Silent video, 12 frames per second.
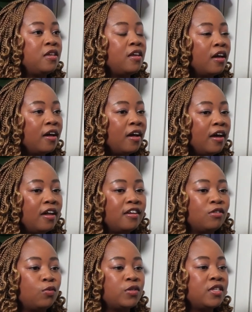here and
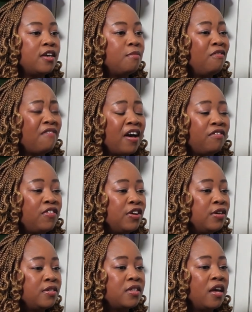it will take me 5
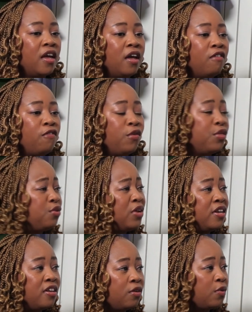years for a
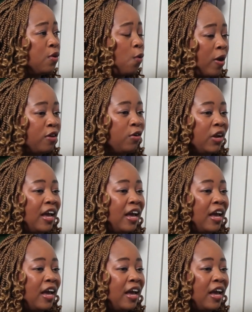3-year degree or whatnot.